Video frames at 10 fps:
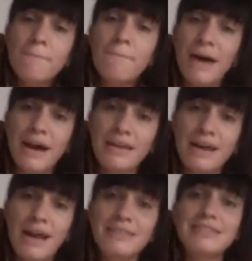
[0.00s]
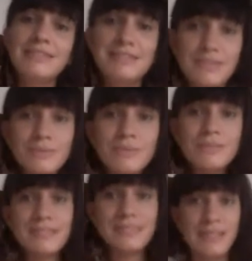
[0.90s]
but I still
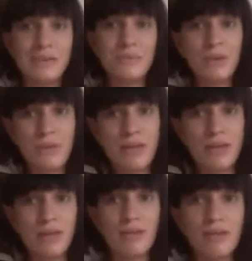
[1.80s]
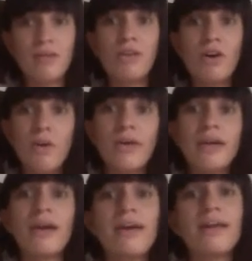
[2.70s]
see women
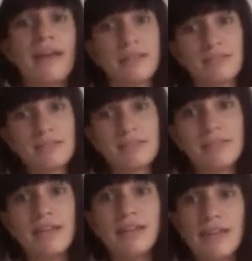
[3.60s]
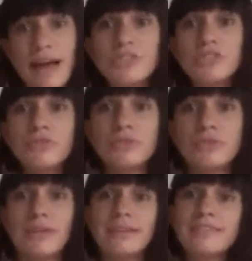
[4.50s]
going against their natural
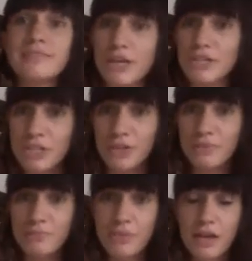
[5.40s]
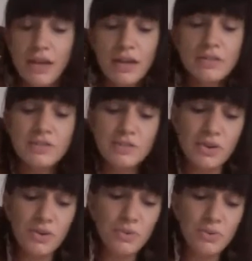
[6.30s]
expression.
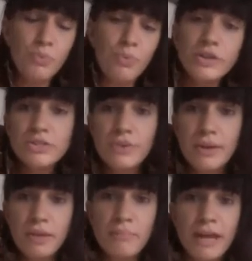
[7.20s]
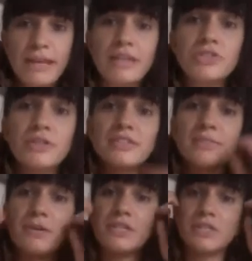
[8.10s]
So what do I mean by natural
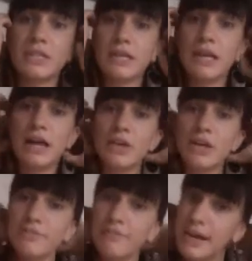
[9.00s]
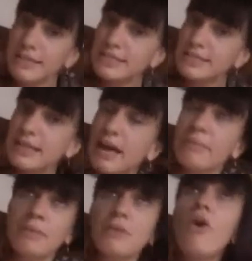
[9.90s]
expression? A lot of us,
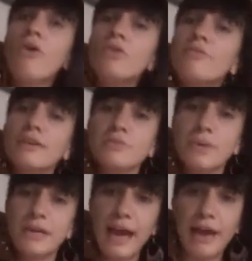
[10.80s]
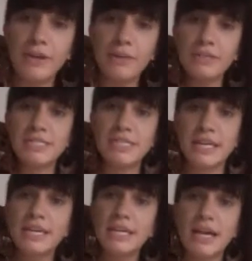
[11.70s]
all of us, we carry
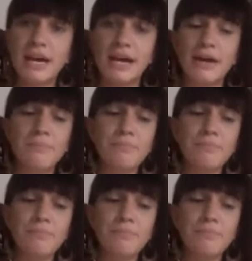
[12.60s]
particular